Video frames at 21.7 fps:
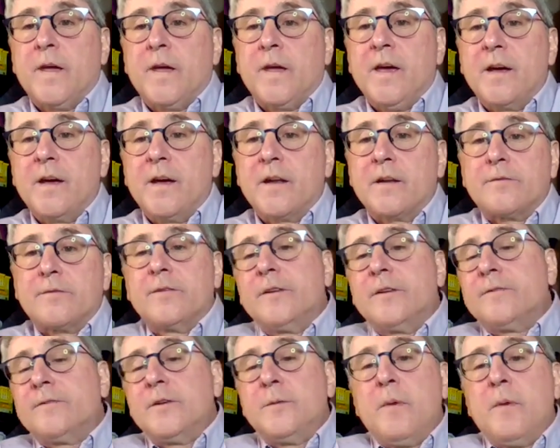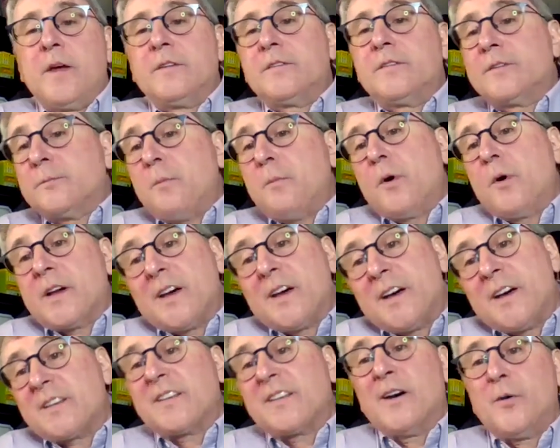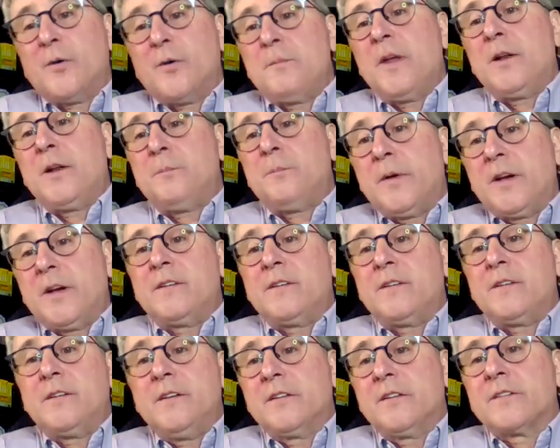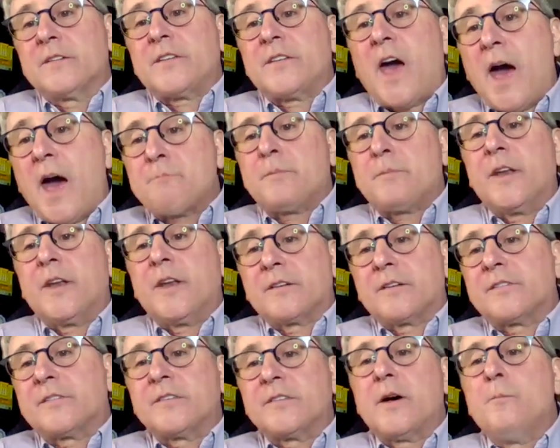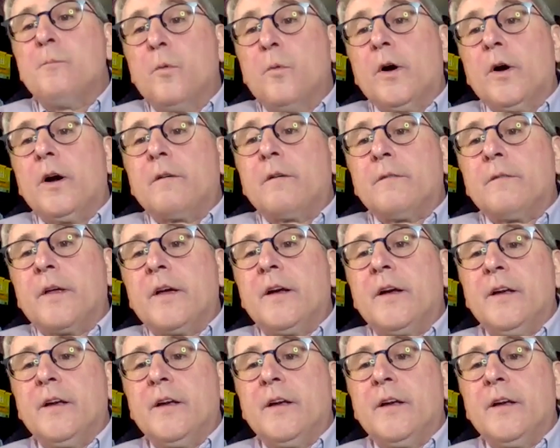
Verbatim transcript: and a 50 basis point cut, that would mean a big deal is happening somewhere.